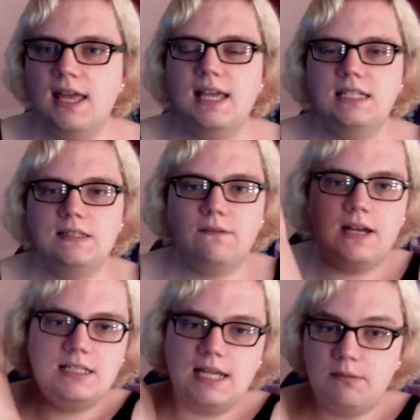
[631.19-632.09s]
is the
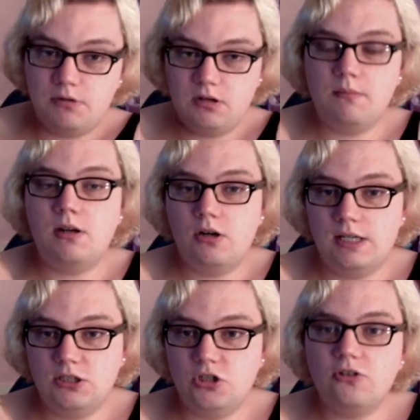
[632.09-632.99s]
fact I'm going to be learning
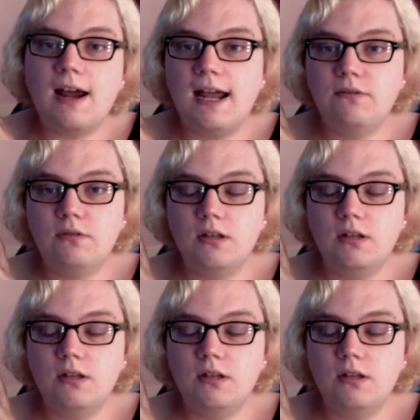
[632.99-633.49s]
to drive.